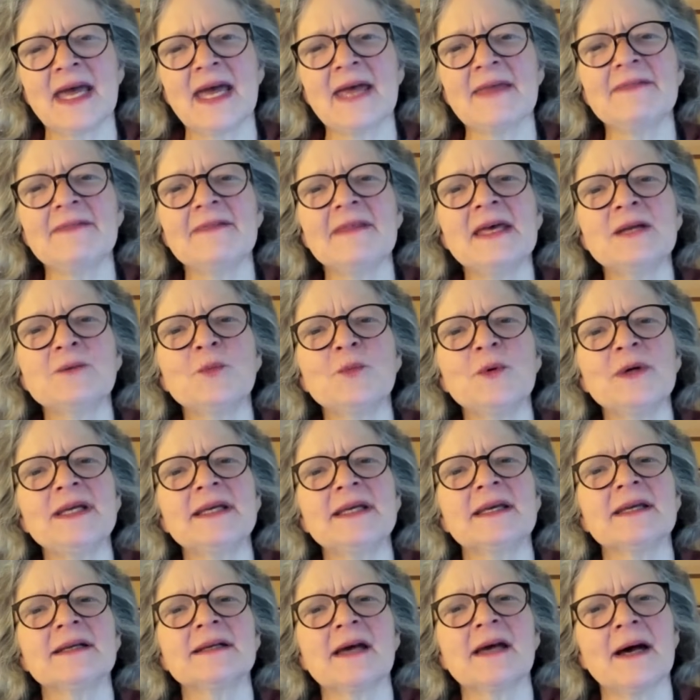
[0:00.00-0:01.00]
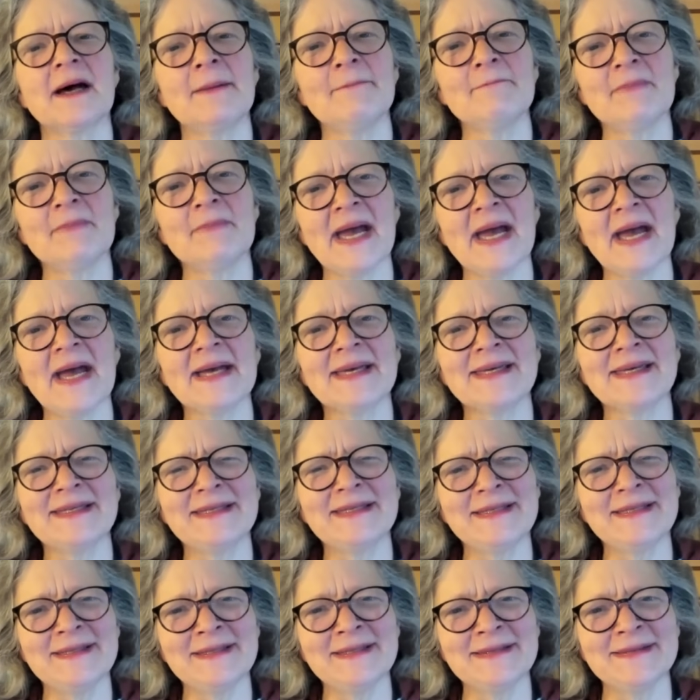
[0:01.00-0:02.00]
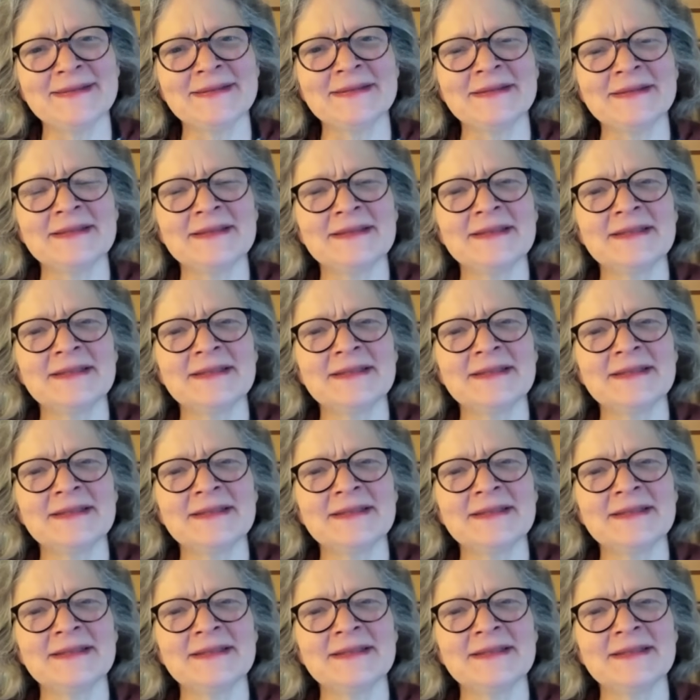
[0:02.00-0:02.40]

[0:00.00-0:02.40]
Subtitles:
And then we can come back in